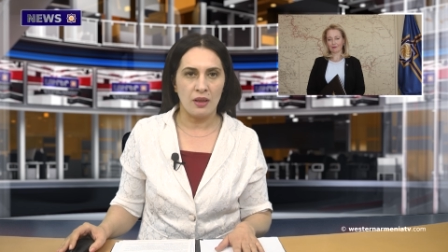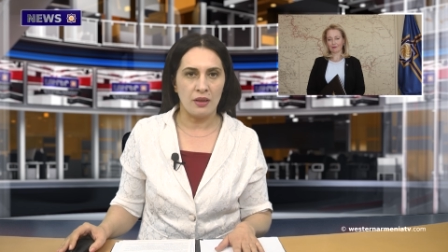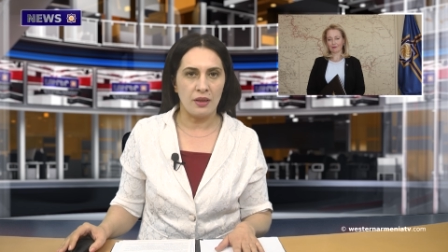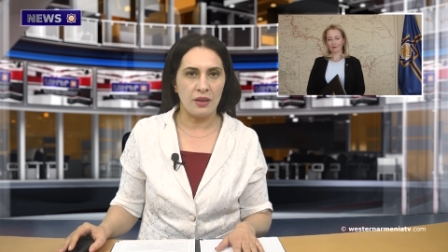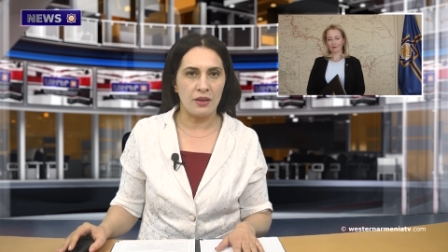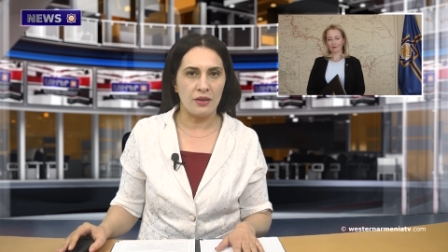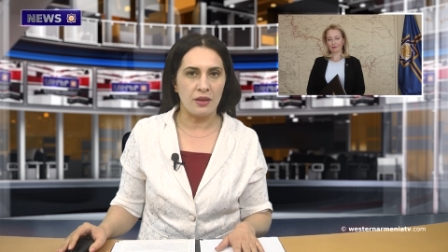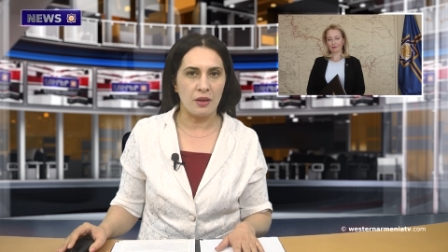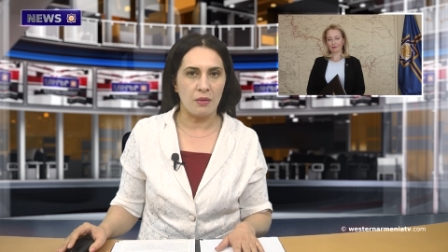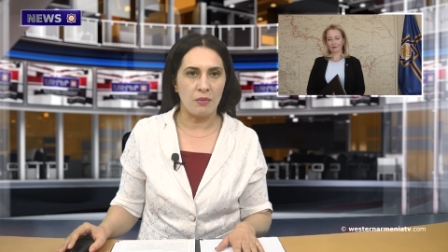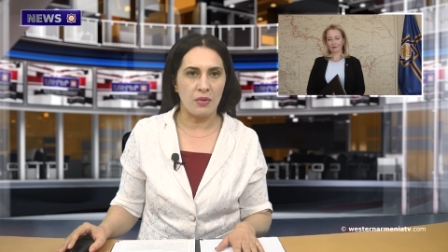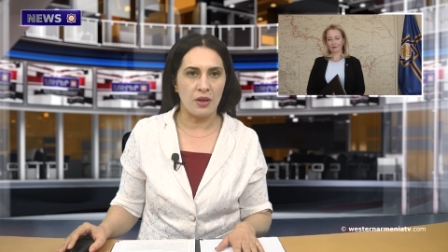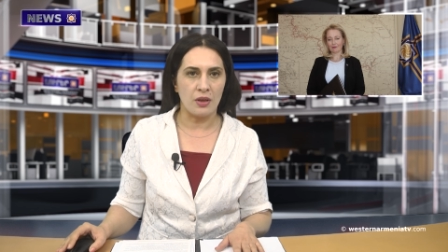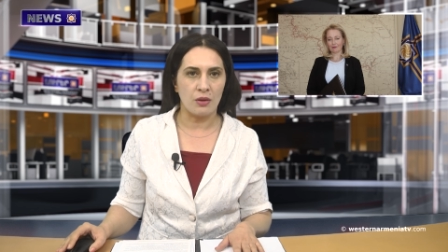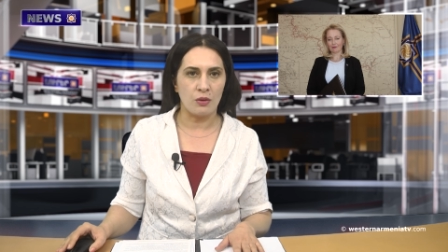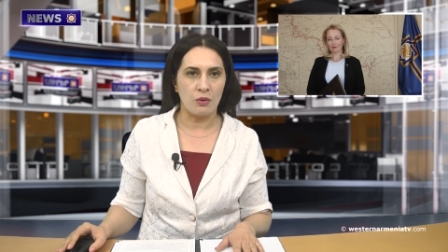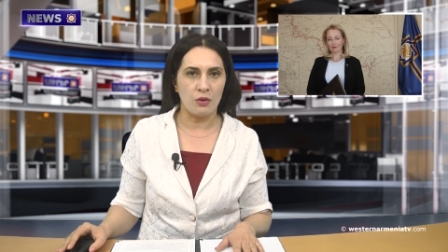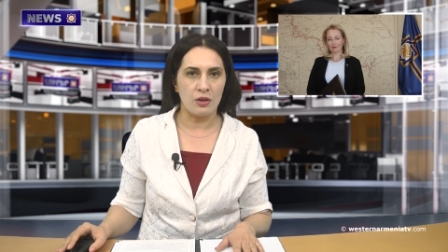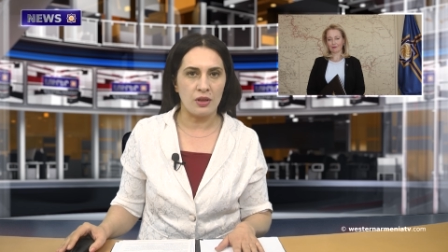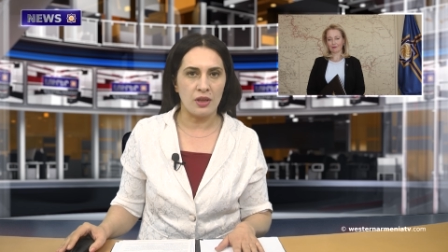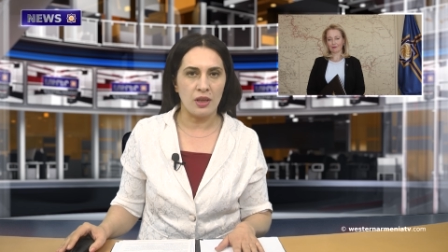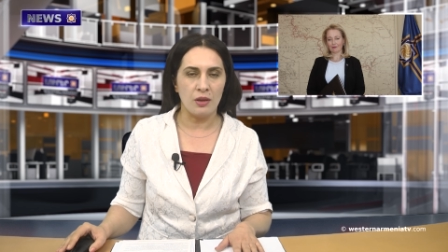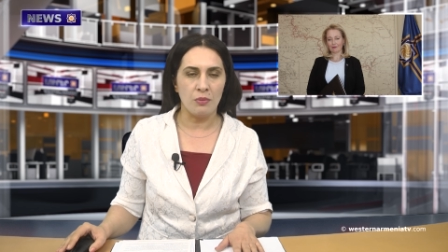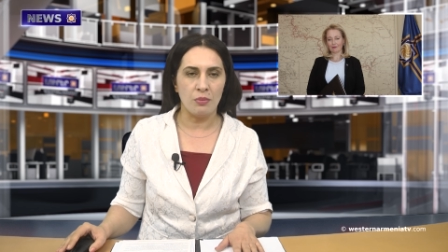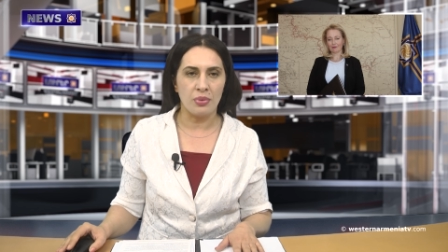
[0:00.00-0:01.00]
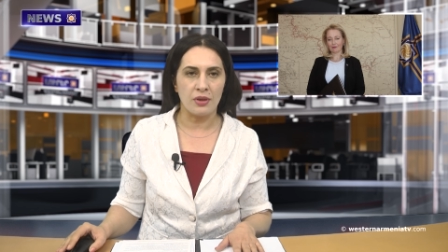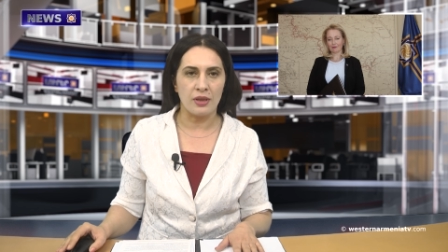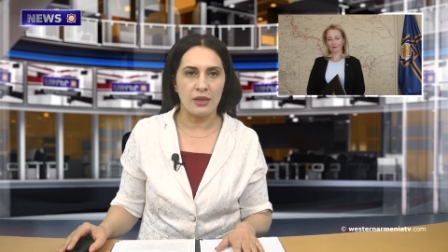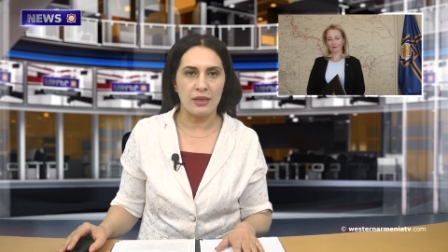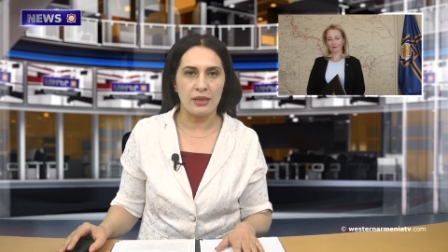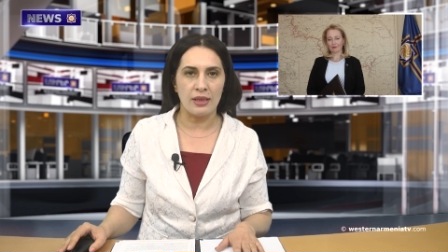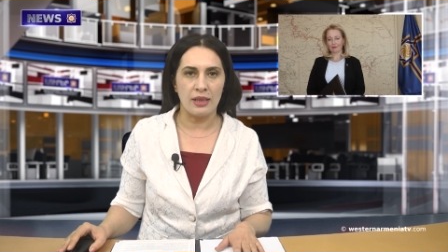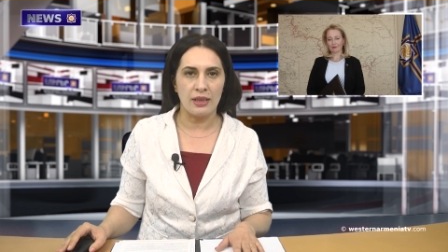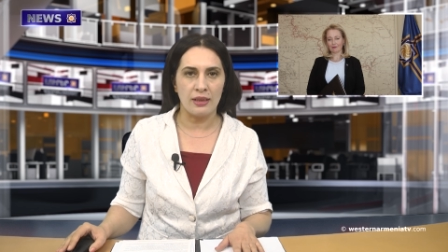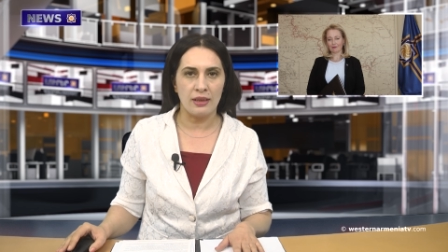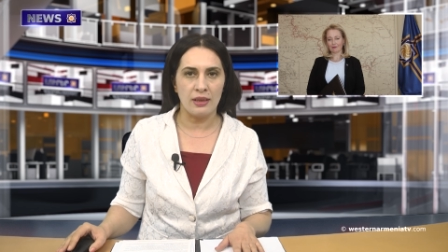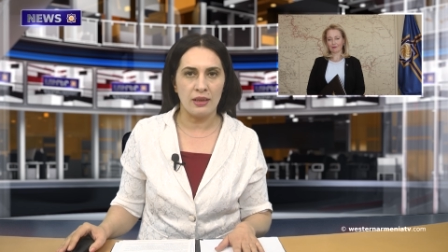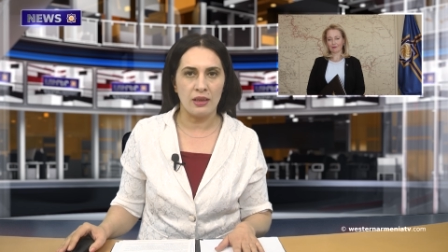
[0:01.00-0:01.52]
Lydia Markosyan,
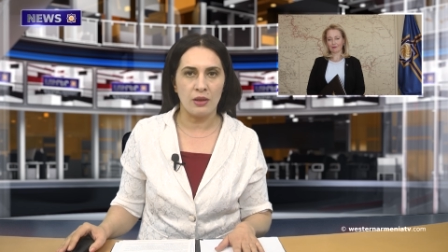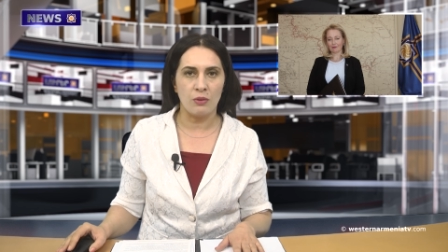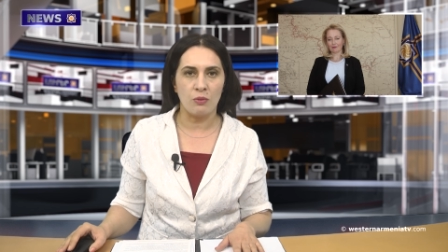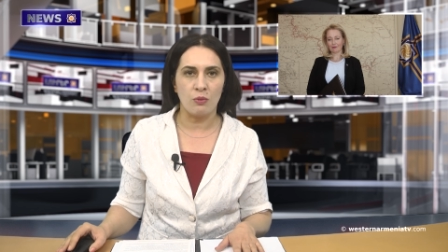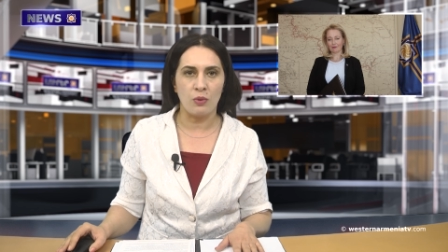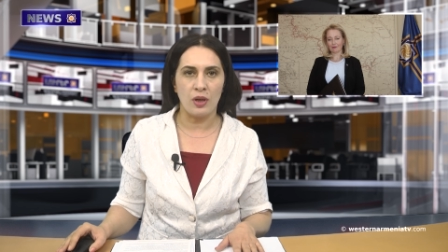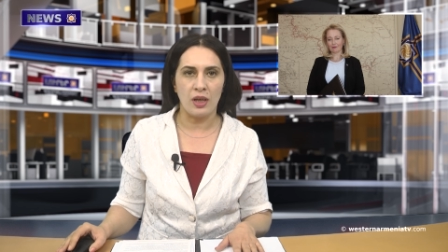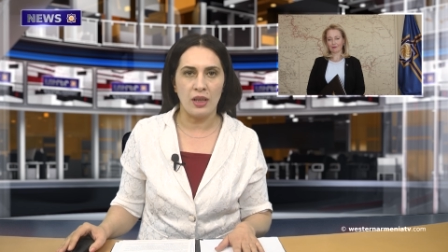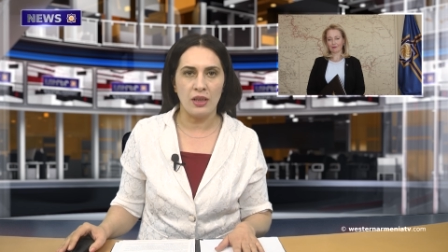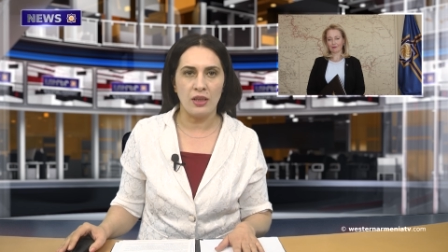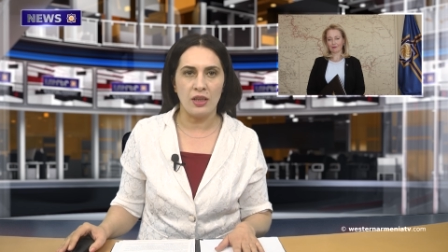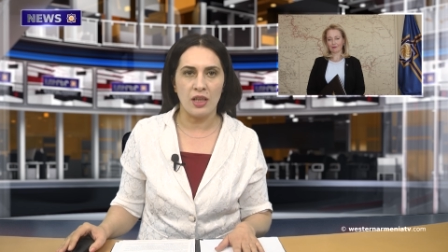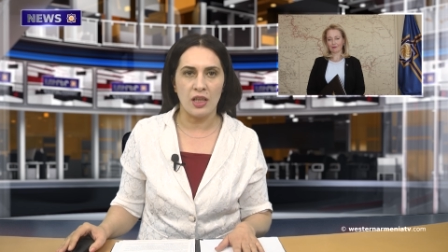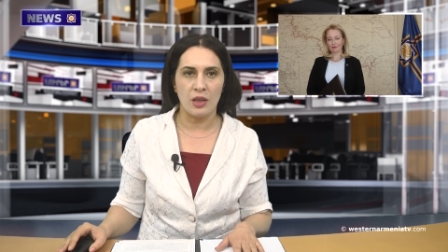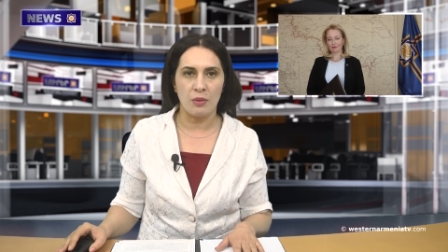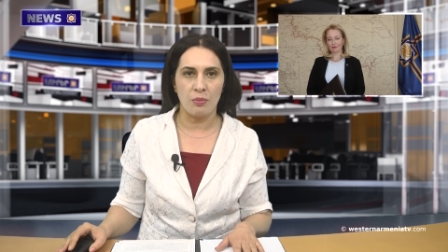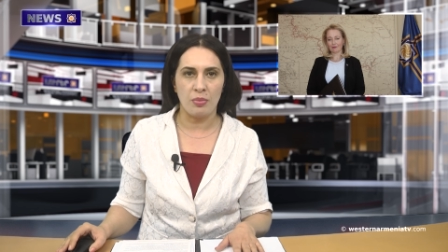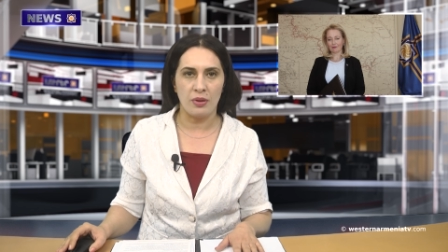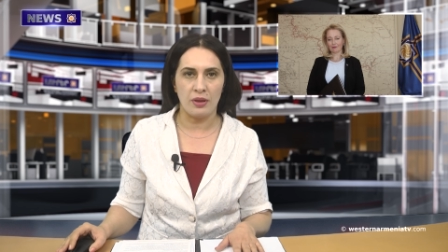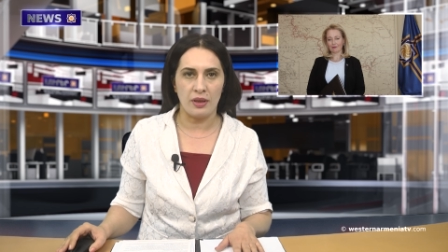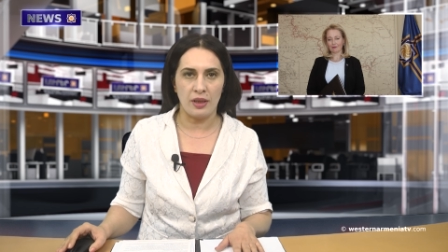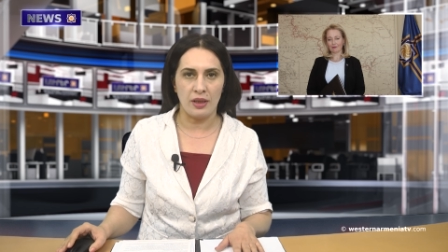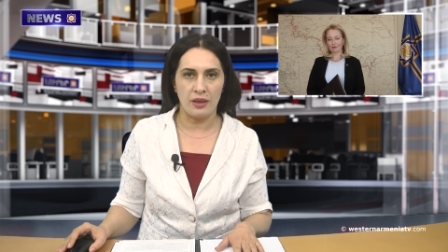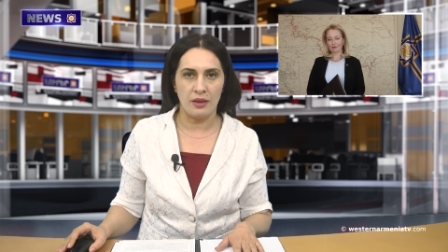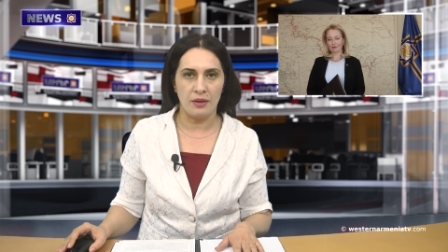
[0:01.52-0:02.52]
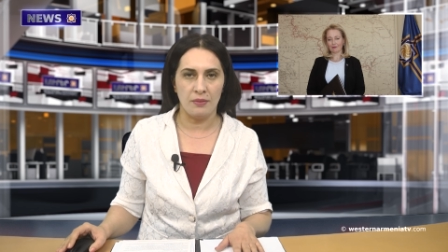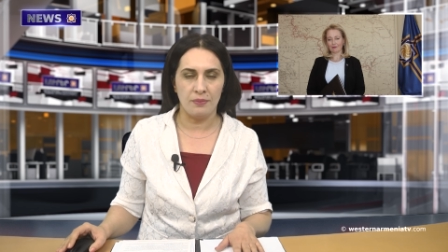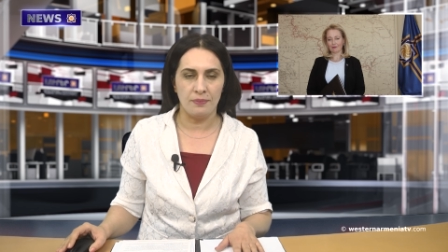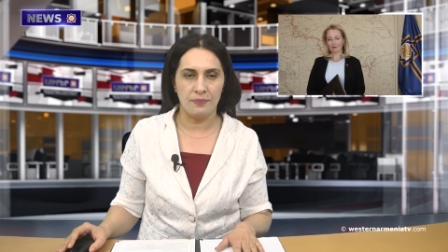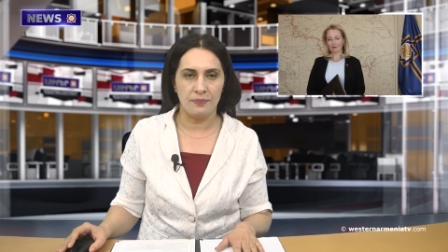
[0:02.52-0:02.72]
presented the one-year plan.